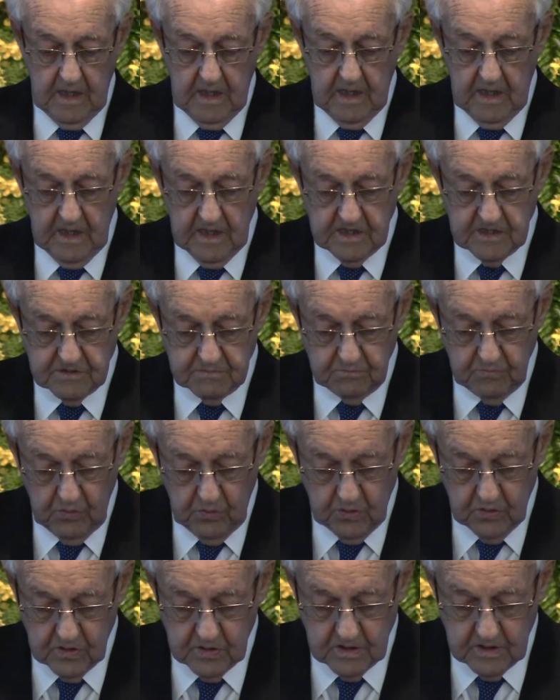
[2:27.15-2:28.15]
is
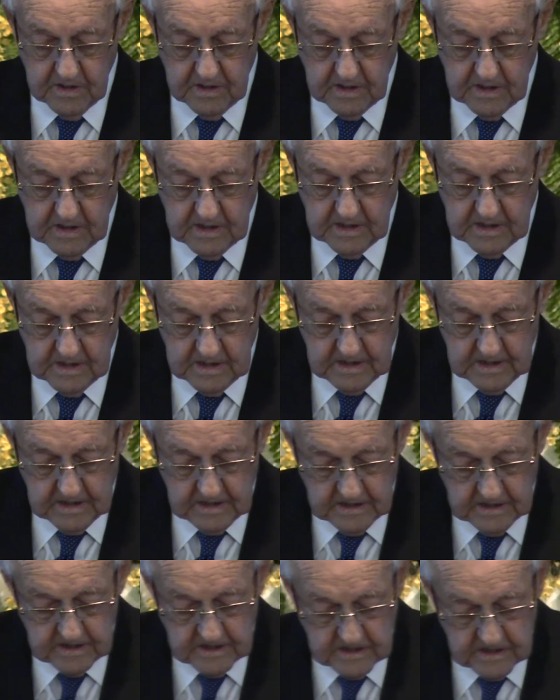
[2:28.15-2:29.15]

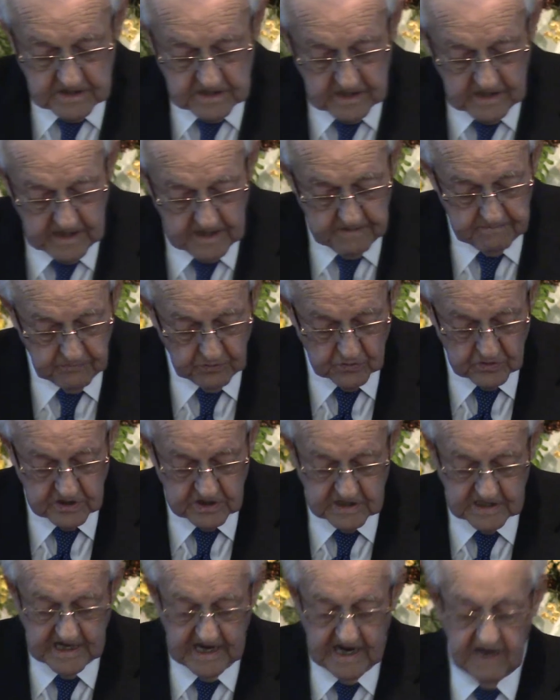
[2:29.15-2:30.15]
has a more
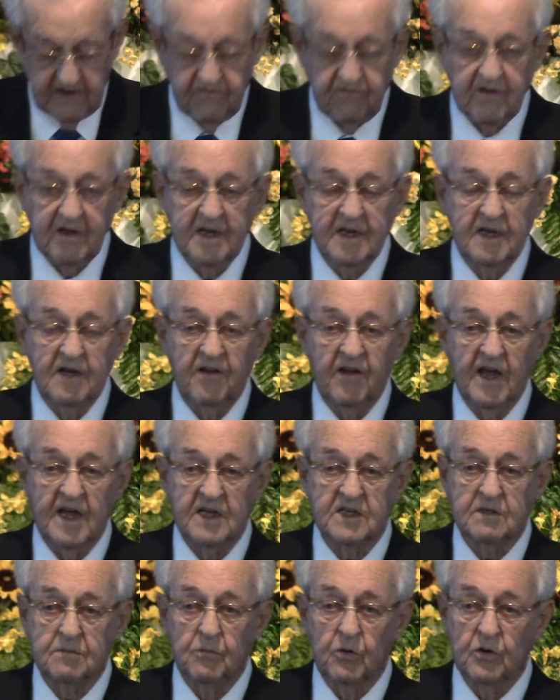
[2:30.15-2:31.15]
stifling
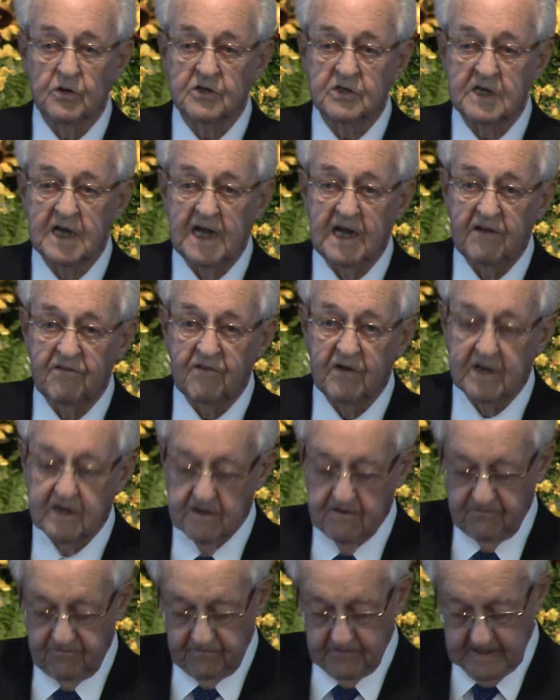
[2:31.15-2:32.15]

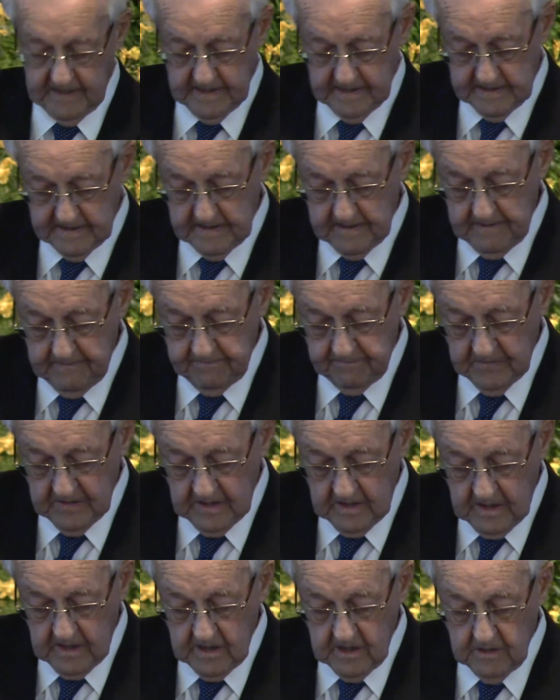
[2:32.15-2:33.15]
effect
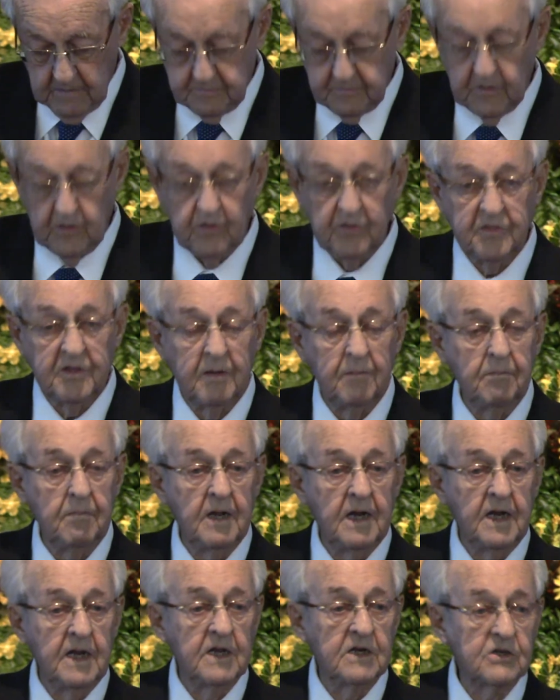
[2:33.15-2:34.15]
upon the
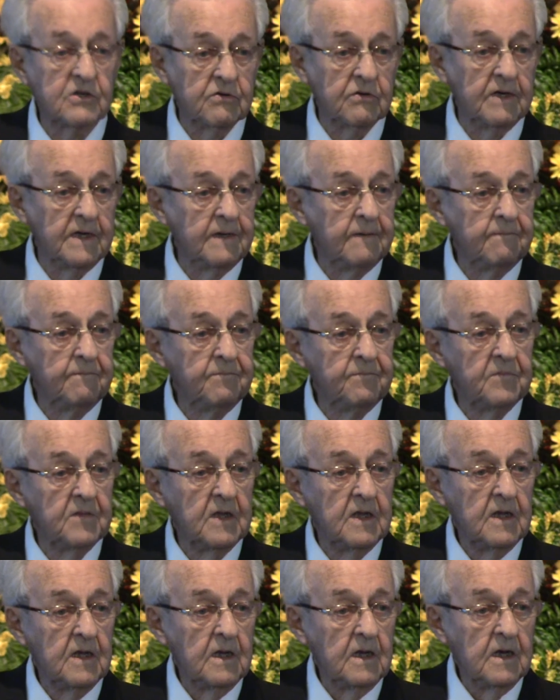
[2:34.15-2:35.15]
ministry
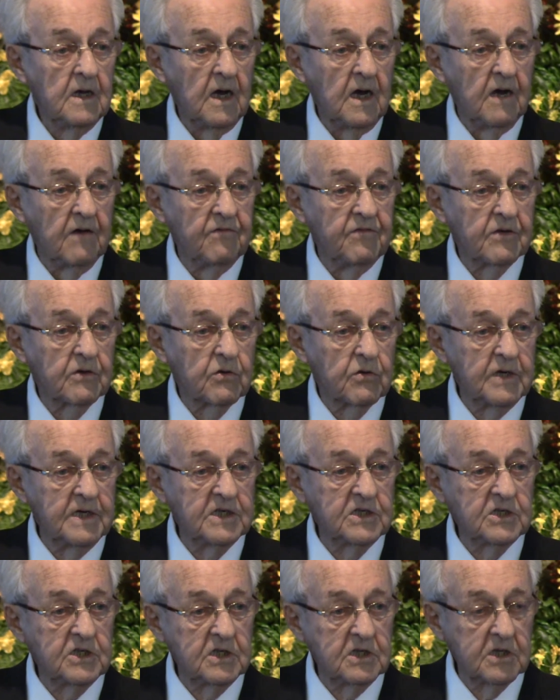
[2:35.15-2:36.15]
of the
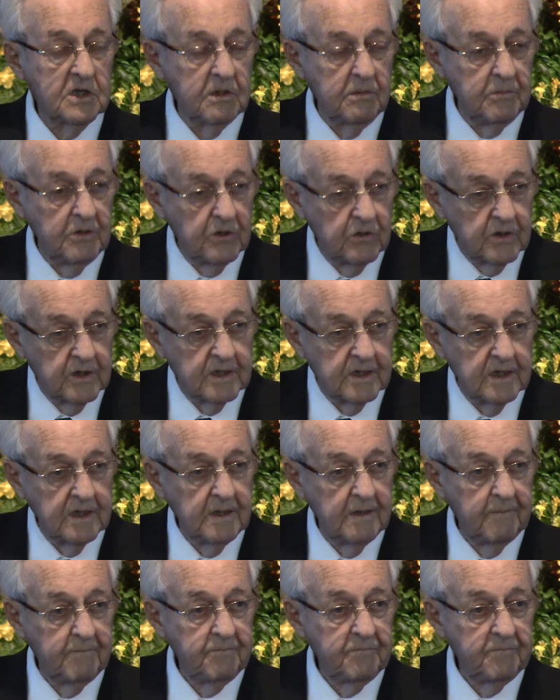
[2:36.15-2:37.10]
Christian community,